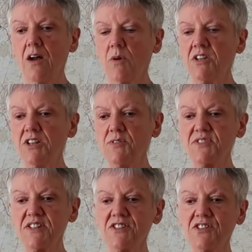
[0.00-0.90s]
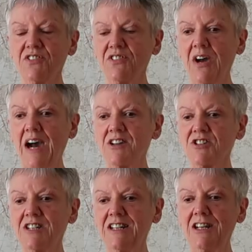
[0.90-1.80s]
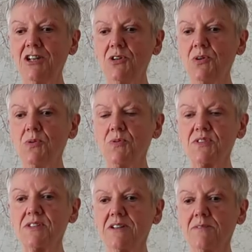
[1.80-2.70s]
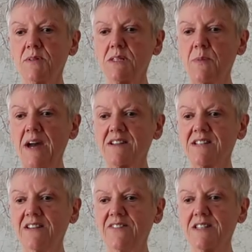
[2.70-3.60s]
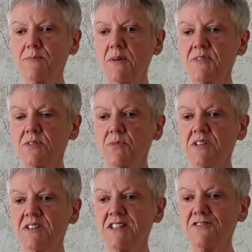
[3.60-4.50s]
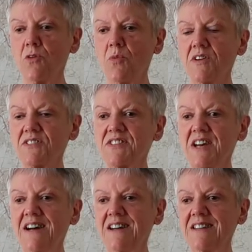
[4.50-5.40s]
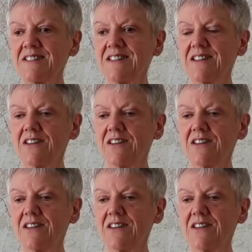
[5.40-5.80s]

When you don't see at all, you actually lose perspective, I suppose the word is, for what size